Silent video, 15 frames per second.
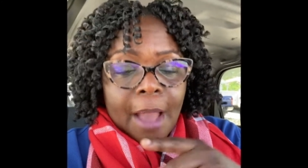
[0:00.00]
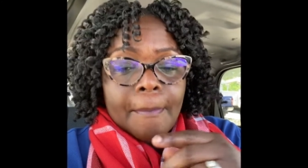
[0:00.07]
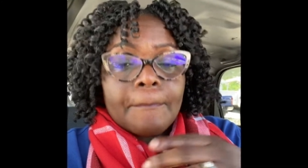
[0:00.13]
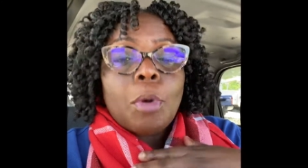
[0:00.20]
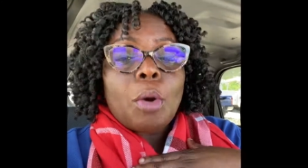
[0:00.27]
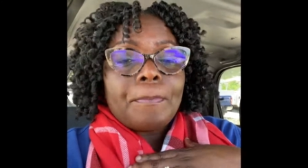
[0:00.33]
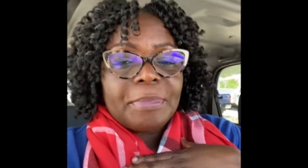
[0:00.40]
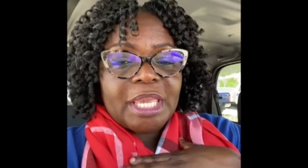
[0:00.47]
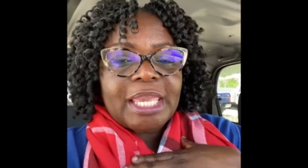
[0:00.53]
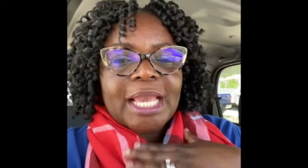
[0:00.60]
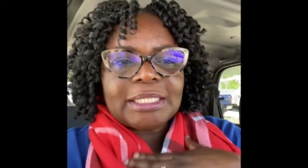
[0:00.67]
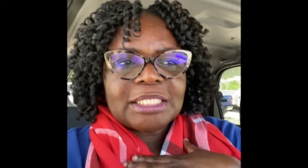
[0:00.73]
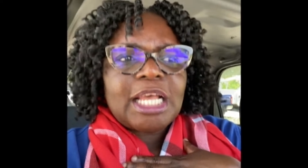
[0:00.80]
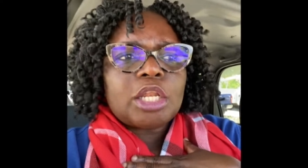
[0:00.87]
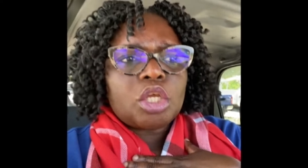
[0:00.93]
but me
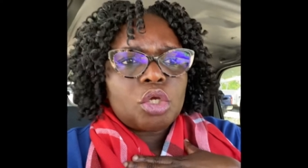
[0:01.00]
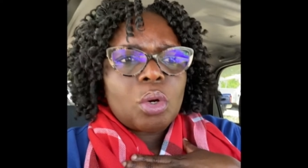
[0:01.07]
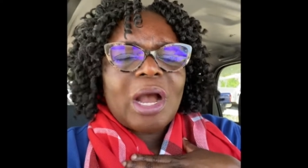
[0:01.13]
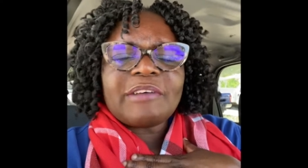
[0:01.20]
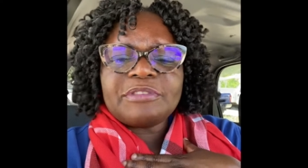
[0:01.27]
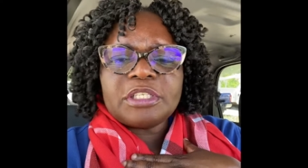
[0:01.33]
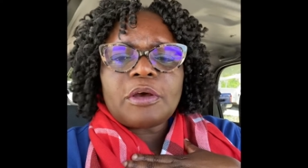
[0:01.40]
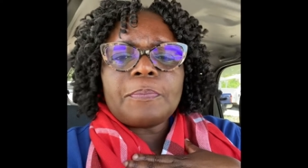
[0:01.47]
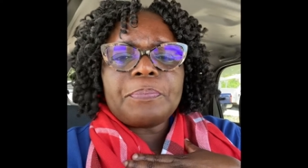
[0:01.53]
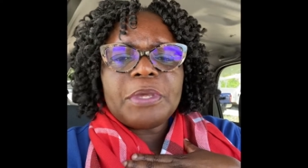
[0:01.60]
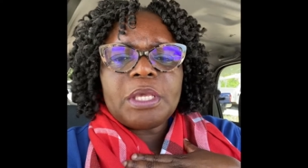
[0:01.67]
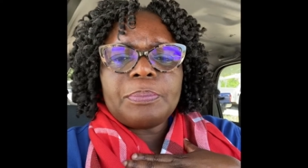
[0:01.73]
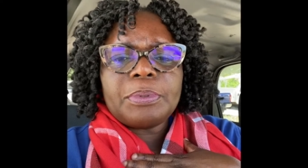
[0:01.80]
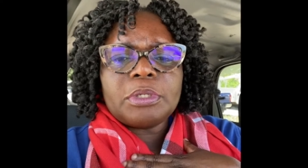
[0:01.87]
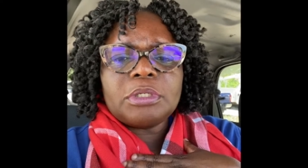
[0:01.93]
can tell you you have some
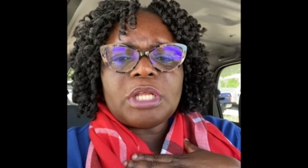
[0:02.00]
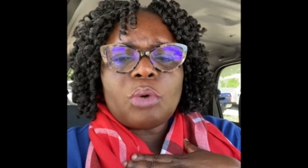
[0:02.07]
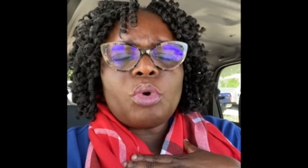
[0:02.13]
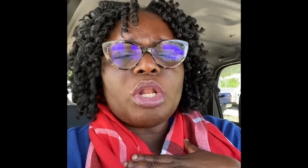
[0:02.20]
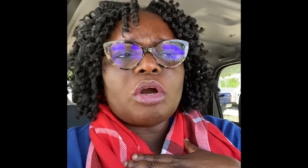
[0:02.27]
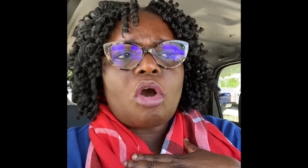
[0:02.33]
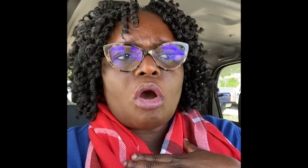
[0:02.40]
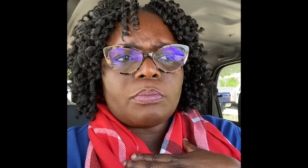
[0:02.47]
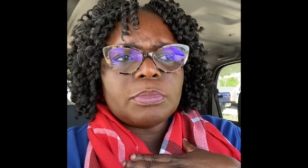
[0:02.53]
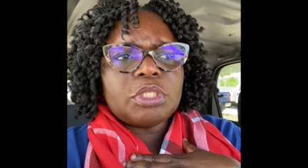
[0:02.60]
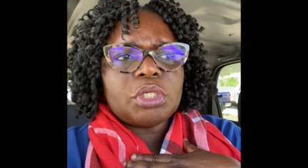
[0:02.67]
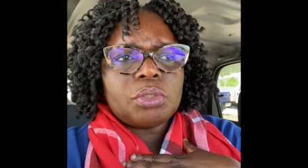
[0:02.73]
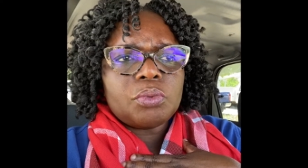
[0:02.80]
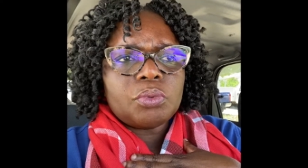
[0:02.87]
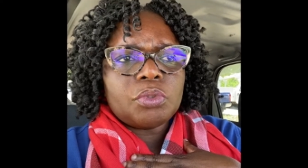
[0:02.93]
people that will come to
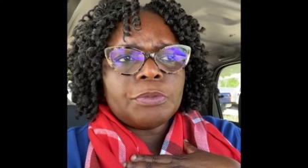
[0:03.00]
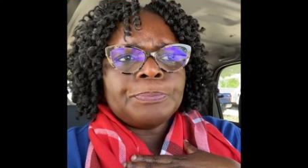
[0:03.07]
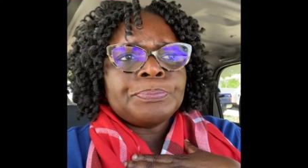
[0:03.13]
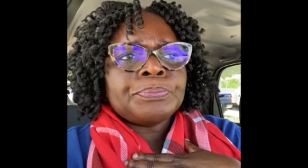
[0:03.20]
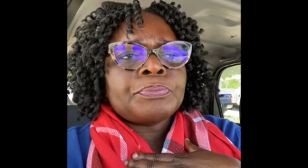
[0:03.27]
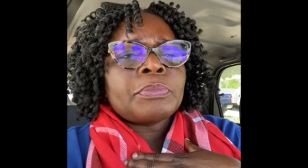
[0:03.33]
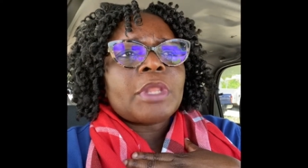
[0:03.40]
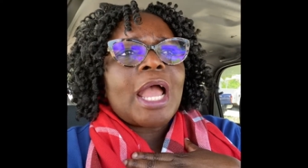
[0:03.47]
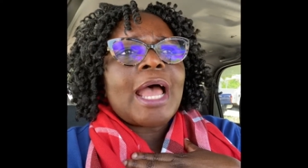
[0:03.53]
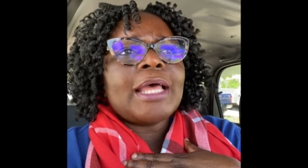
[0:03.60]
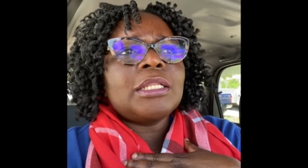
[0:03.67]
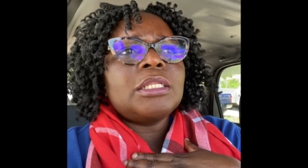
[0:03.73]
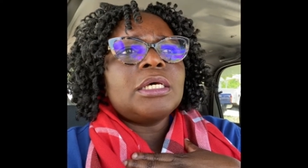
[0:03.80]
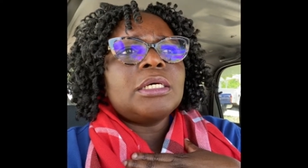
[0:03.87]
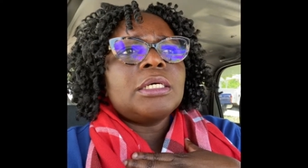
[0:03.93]
you
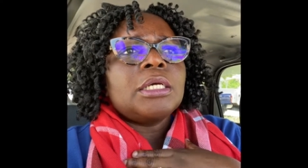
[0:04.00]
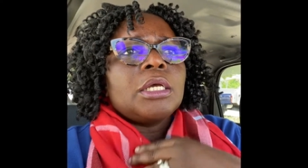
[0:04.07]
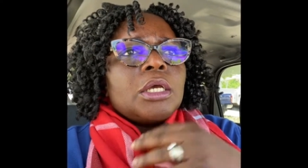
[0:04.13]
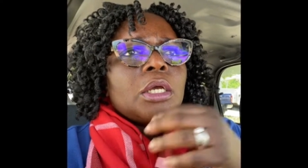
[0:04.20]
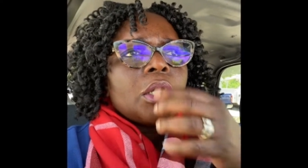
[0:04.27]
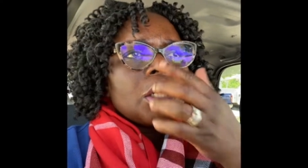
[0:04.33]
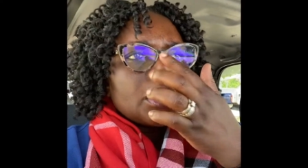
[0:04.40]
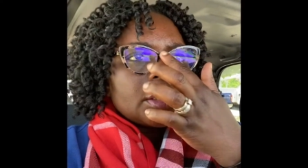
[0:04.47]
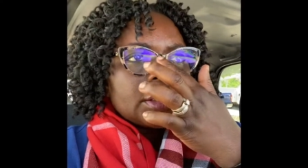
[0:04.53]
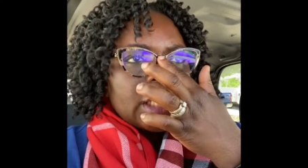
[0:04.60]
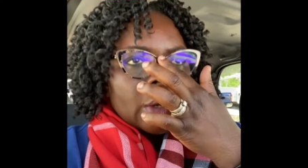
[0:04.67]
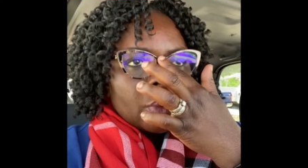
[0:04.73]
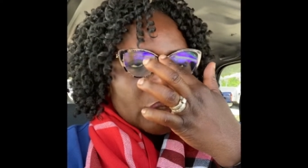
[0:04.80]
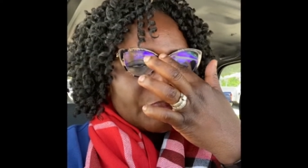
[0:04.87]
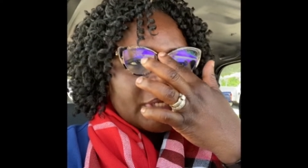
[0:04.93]
and uh, they
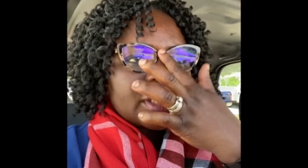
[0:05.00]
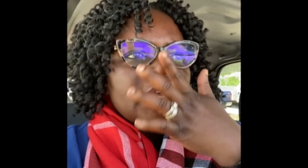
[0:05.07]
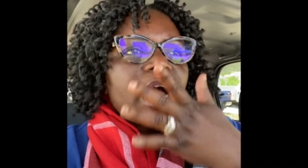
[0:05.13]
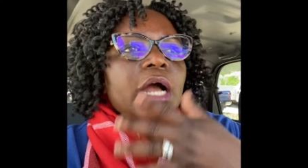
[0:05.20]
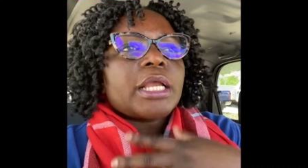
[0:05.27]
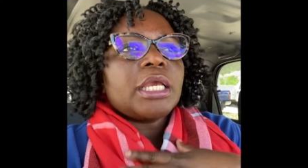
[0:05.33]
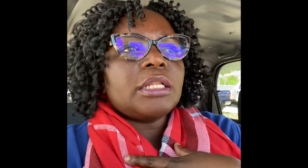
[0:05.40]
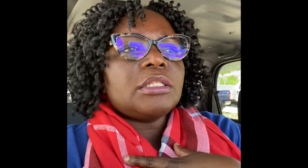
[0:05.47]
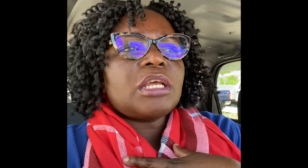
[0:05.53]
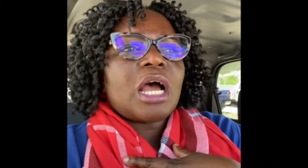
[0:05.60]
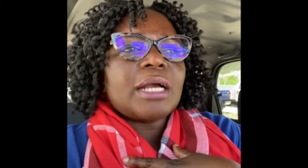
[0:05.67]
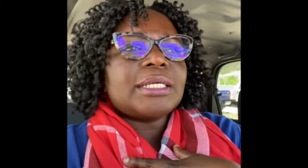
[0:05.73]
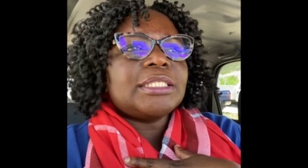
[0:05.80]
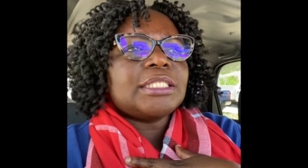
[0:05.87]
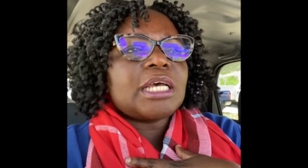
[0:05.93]
will be talking
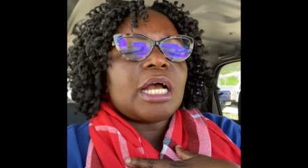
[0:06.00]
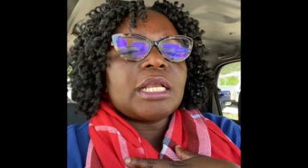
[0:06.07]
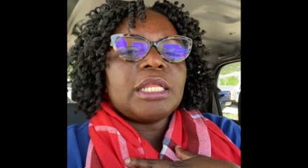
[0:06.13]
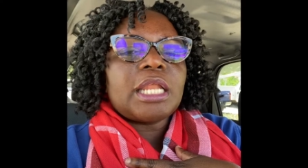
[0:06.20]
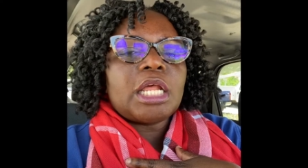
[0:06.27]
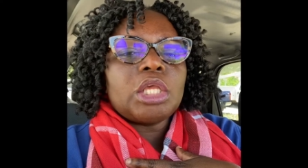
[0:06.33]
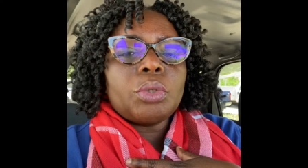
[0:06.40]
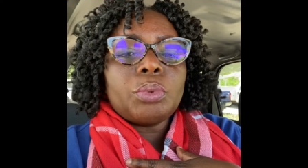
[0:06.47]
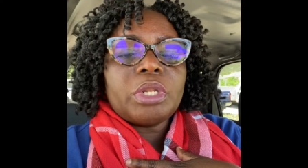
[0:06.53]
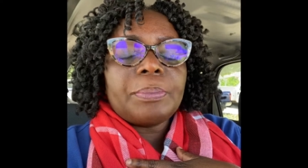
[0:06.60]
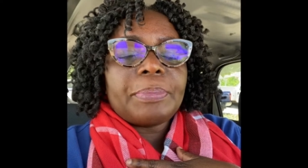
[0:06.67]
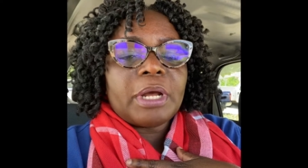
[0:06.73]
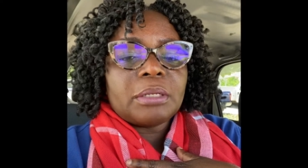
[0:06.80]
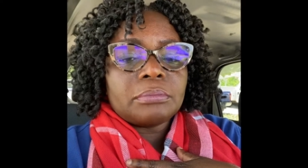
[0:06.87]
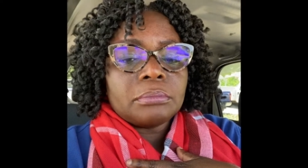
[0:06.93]
talking talking and you with the
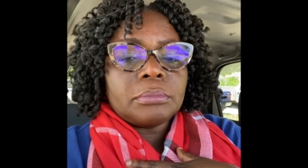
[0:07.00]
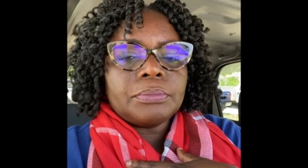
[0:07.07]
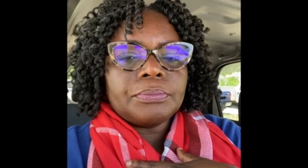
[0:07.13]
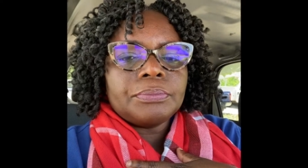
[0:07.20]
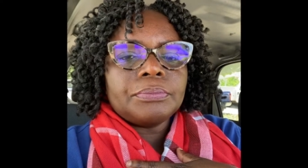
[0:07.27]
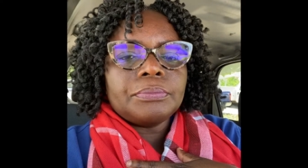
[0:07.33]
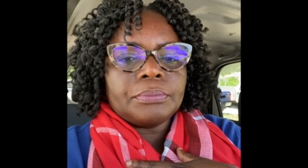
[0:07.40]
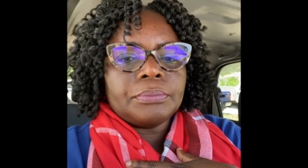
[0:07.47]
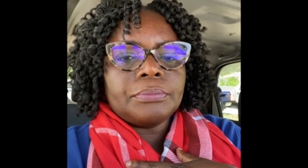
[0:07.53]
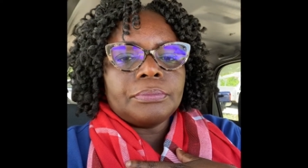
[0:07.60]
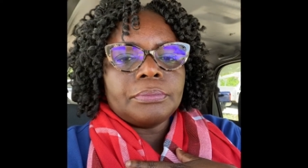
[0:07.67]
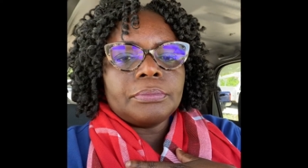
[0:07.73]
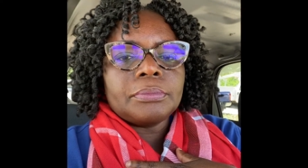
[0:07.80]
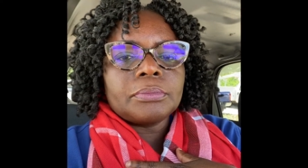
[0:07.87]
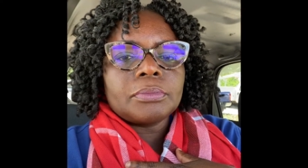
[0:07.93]
part mm-hmm
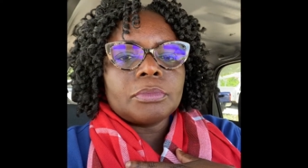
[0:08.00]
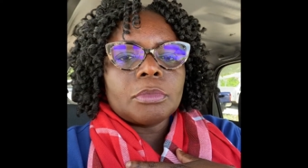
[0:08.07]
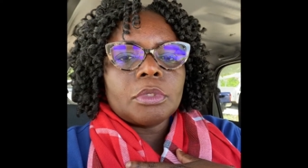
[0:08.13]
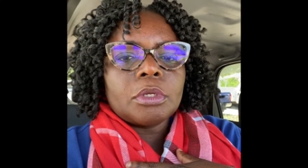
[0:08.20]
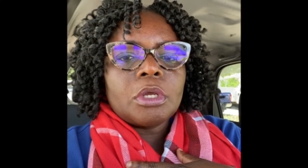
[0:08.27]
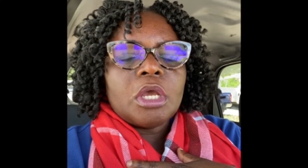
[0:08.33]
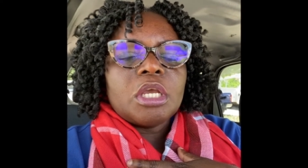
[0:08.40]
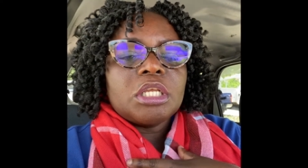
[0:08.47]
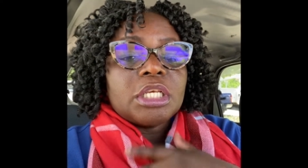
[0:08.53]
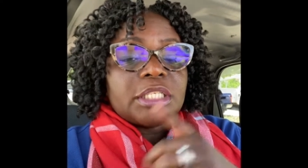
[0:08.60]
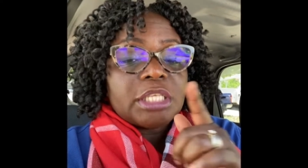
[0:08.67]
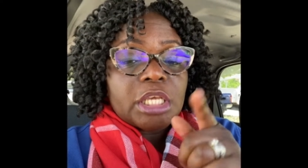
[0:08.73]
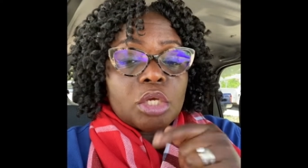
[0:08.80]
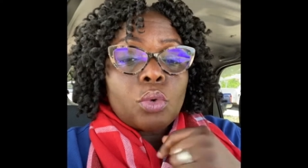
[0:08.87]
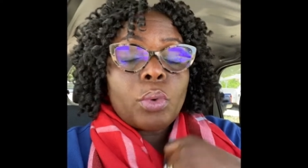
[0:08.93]
mm-hmm they
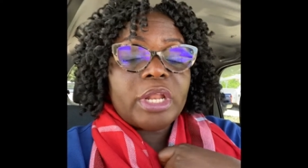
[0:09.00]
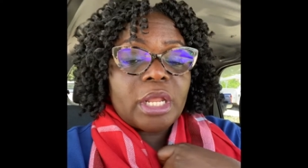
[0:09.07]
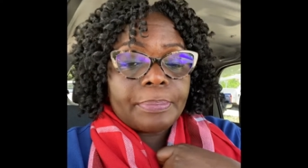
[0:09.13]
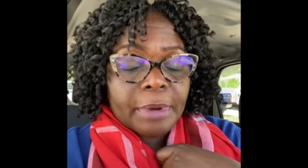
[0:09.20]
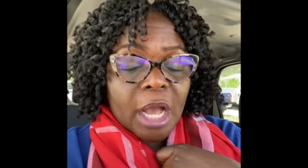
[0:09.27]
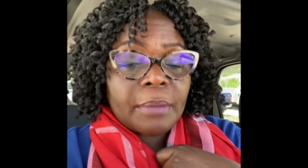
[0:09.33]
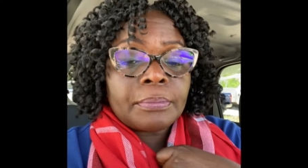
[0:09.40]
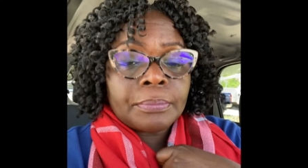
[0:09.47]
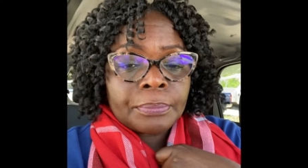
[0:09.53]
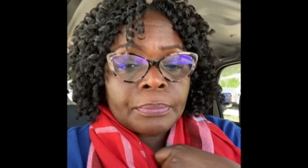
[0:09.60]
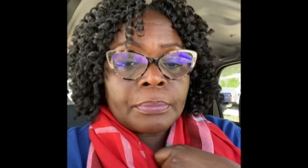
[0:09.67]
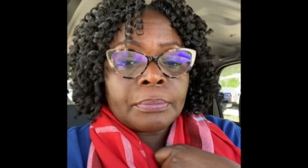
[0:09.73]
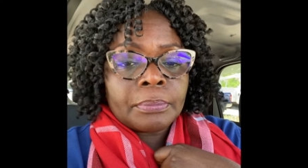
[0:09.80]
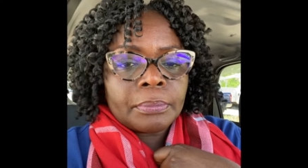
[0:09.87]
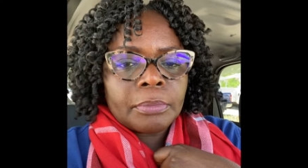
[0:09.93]
say you with the part
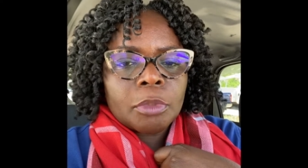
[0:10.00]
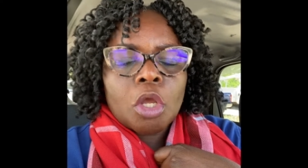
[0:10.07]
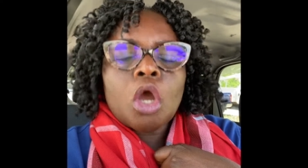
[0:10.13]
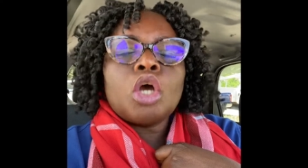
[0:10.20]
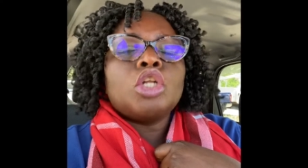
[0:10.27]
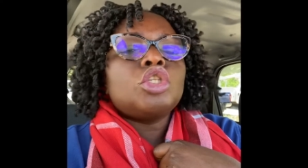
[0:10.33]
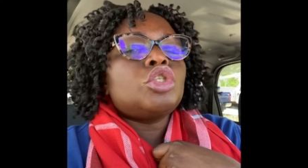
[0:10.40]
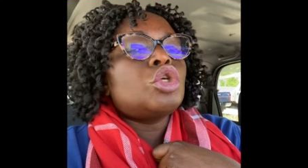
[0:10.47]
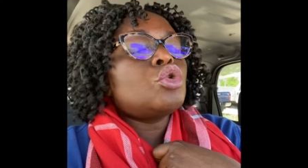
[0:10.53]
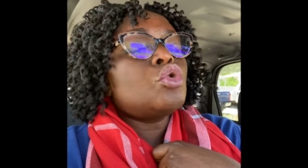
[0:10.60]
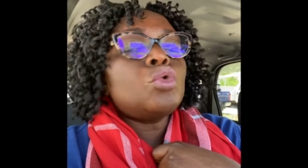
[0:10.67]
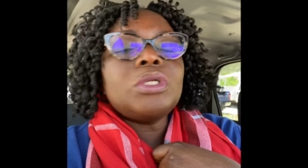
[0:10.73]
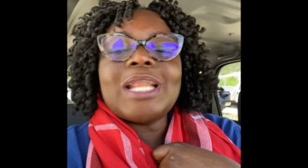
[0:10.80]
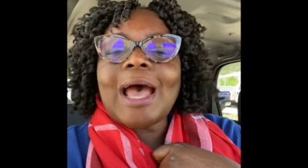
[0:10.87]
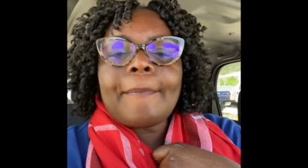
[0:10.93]
mm-hmm, mm-hmm.
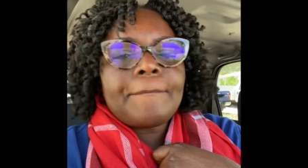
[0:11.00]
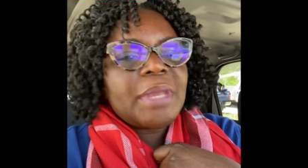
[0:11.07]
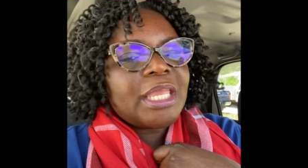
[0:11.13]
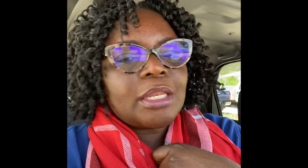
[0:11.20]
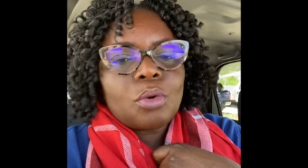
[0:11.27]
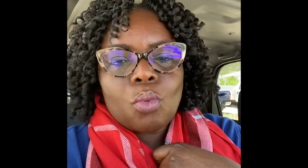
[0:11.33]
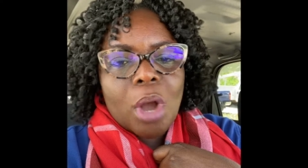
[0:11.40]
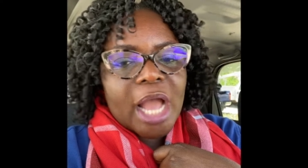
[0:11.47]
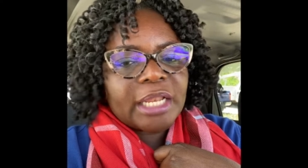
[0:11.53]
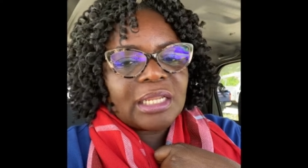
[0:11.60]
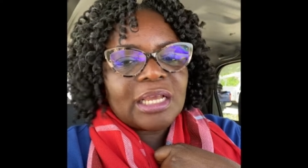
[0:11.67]
do not be the one